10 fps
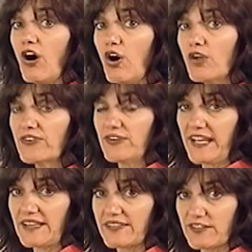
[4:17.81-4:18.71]

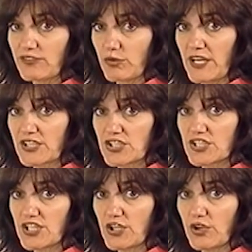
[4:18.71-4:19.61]
alternate this stretch
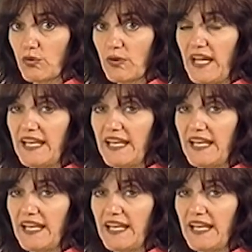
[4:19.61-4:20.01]
too,